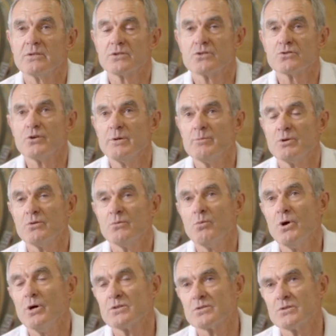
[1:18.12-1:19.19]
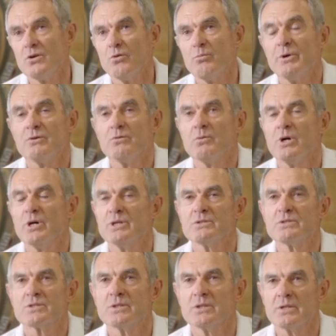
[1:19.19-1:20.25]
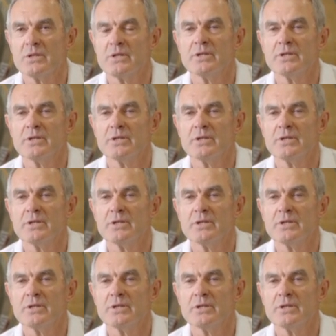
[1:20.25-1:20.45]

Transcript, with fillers: extremely good wines, gold medal wines, and